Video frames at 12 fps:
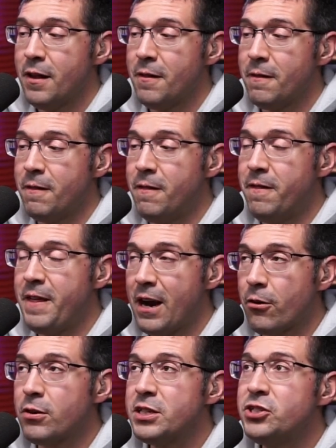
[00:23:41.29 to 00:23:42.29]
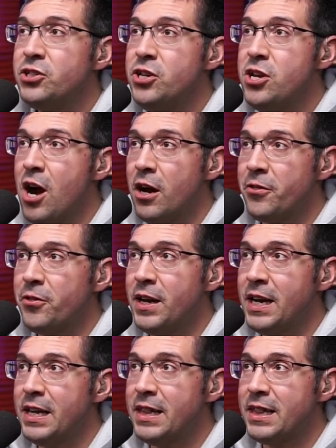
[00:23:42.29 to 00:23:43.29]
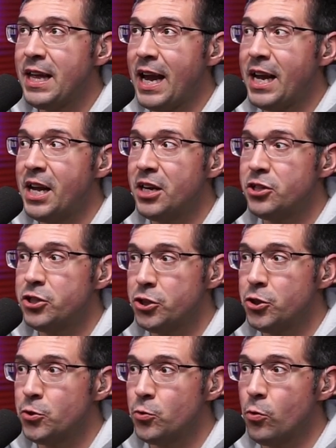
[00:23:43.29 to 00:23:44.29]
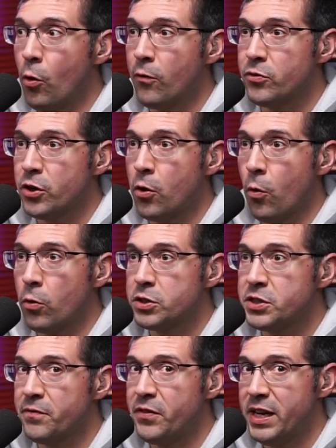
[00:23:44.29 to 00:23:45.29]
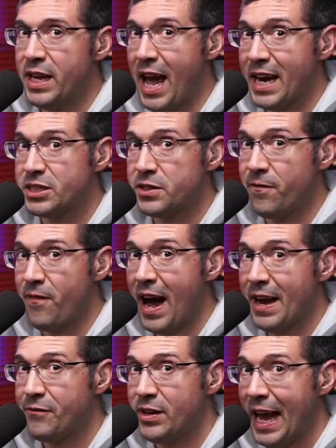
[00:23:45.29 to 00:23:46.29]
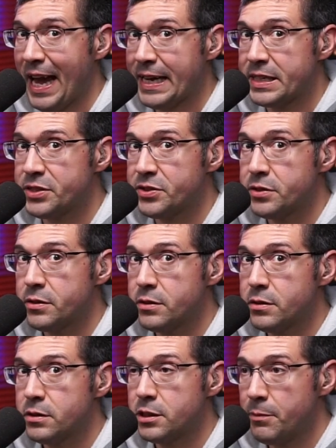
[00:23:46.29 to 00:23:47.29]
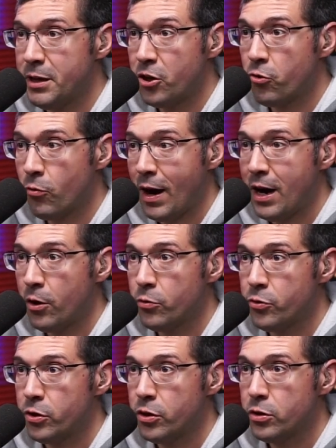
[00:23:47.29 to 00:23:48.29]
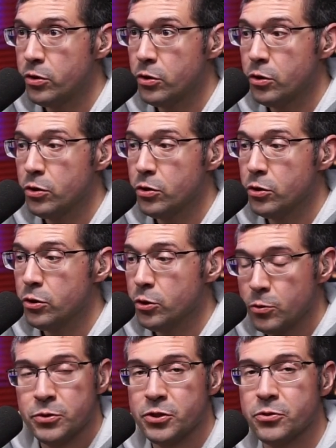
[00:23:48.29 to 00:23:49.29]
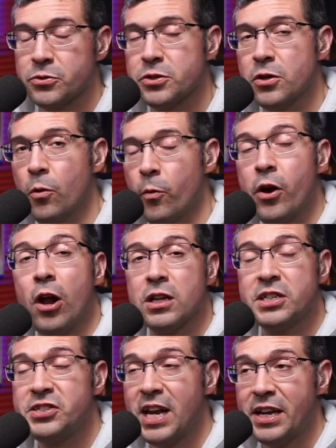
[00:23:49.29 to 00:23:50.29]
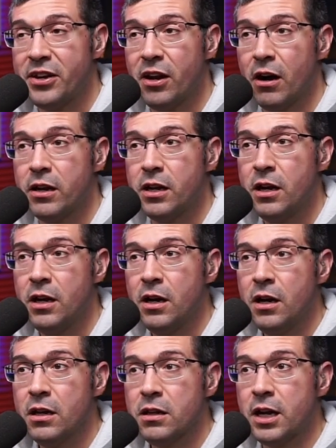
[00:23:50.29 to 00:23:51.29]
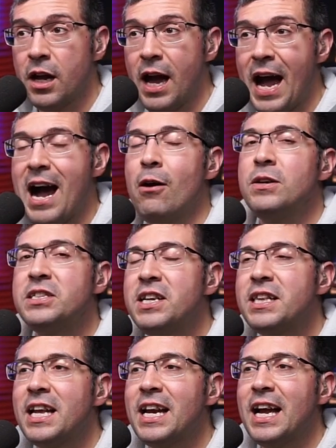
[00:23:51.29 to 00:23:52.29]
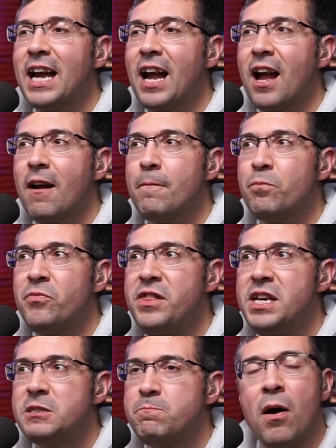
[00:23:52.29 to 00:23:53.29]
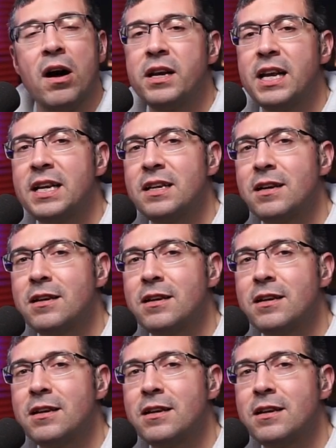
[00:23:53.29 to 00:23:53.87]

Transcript: There is nothing they can do over the course of the next 5 days to be crowned losers when all is said and done. Like, how is it that this pundit